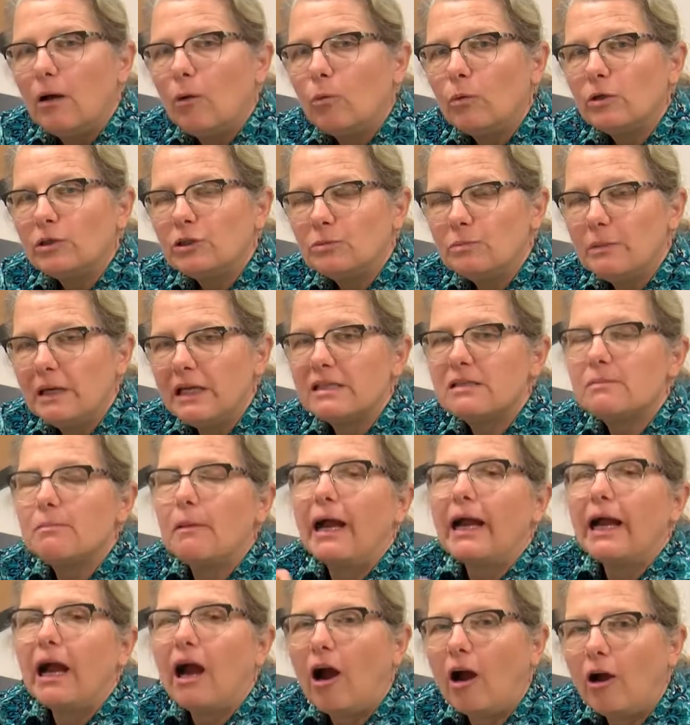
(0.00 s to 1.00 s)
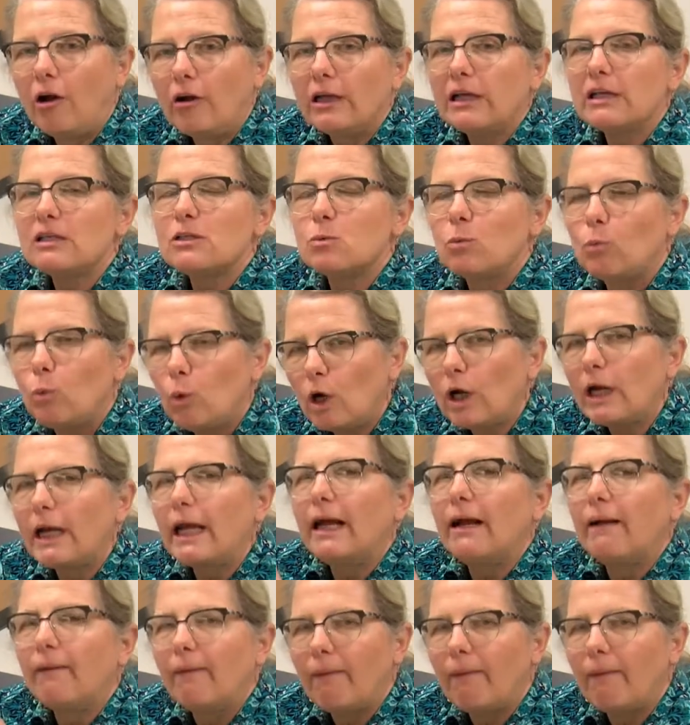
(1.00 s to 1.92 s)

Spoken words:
which means my heart is working a